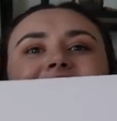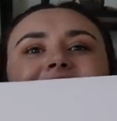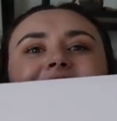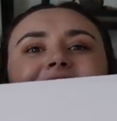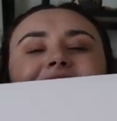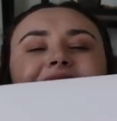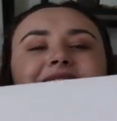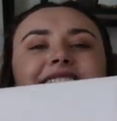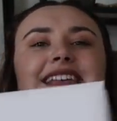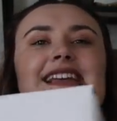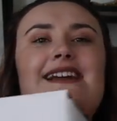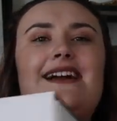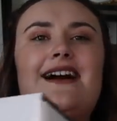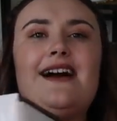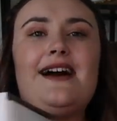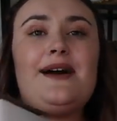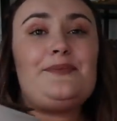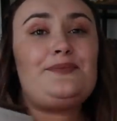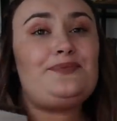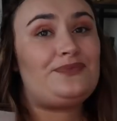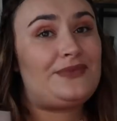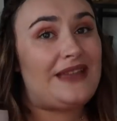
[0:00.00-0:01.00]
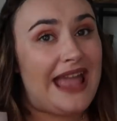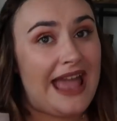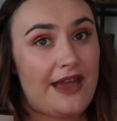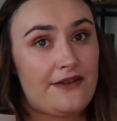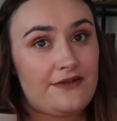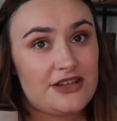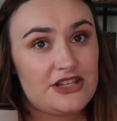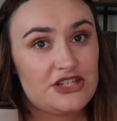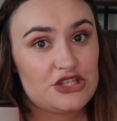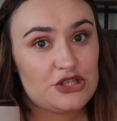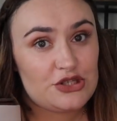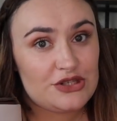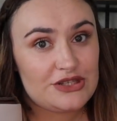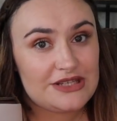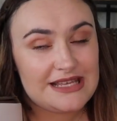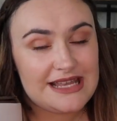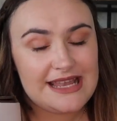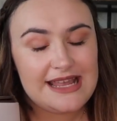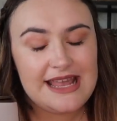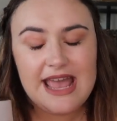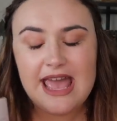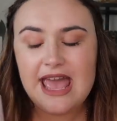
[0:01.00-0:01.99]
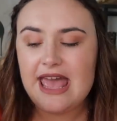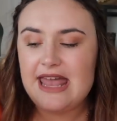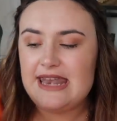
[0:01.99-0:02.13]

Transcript: the Singer heavy duty.